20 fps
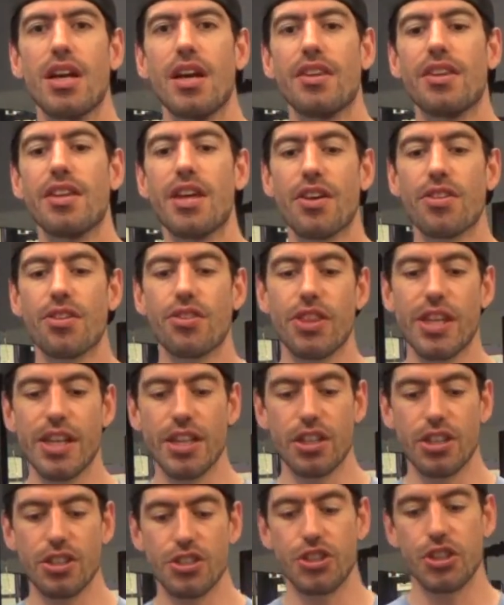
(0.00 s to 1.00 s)
The other thing
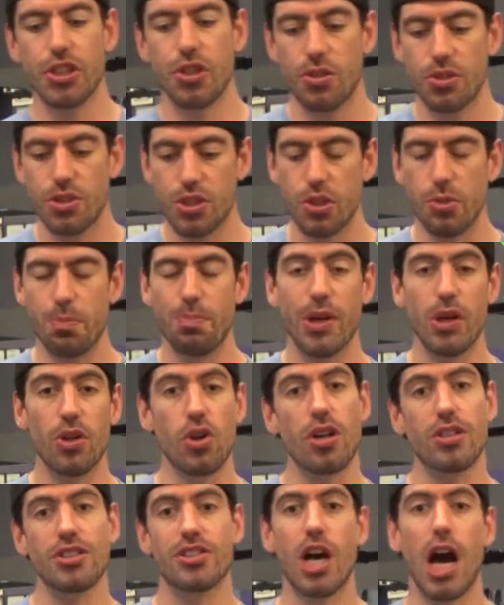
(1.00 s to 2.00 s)
you can do to build
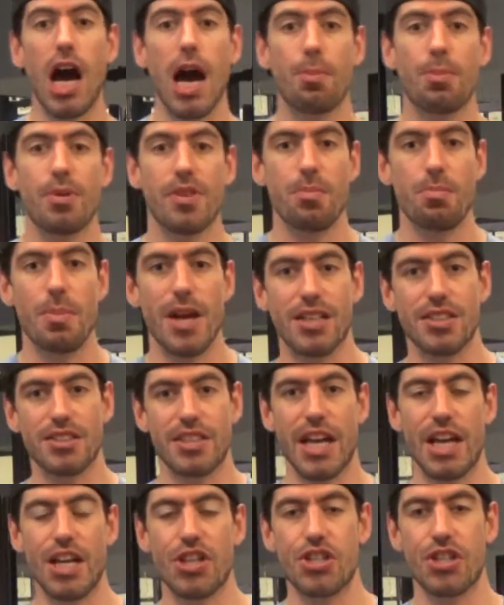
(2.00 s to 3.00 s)
on top of the
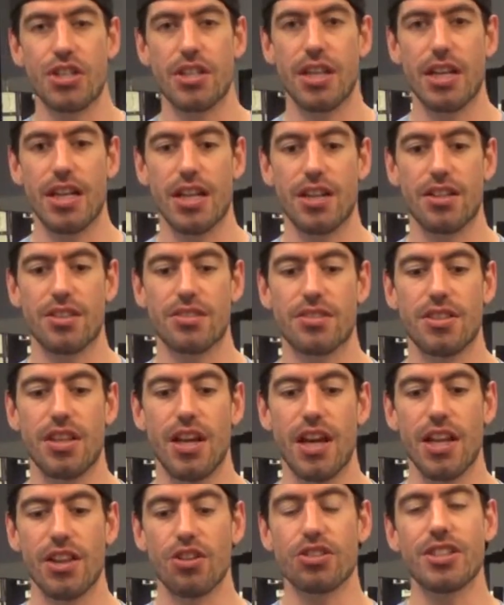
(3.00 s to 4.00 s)
meditation is,
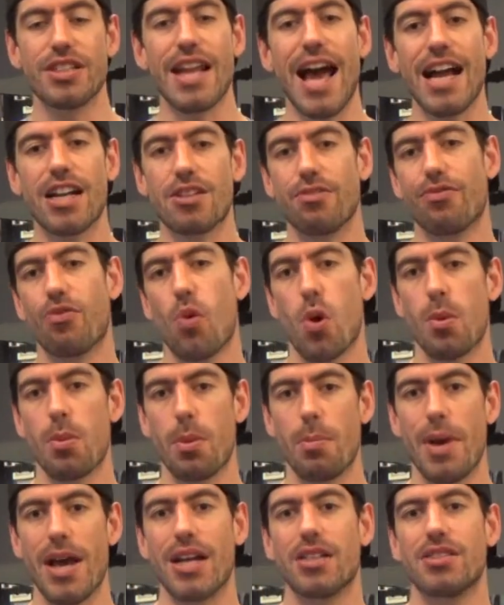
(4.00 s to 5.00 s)
there's an active form
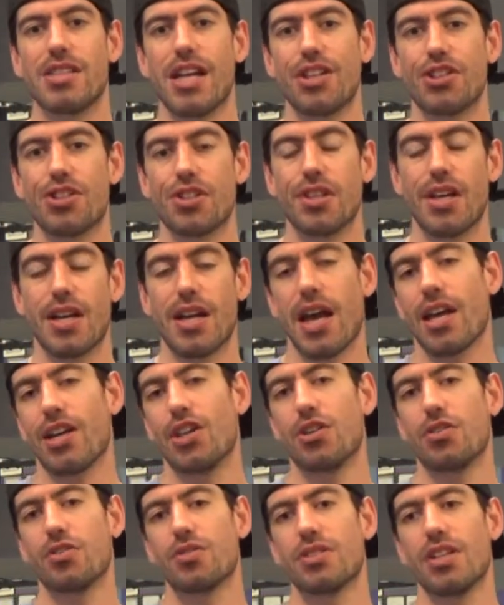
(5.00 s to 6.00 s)
of meditation that I
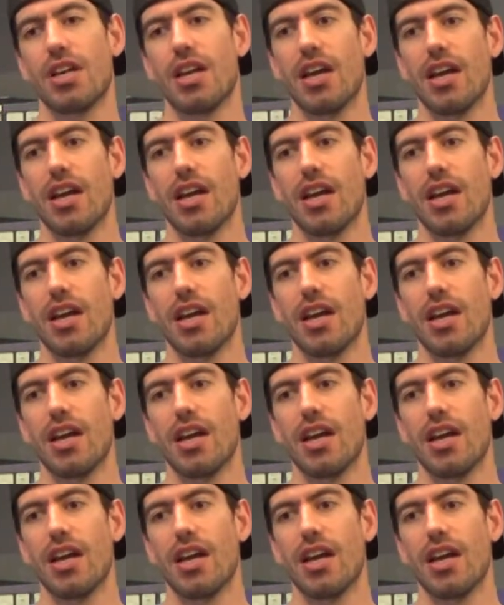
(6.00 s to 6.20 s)
use.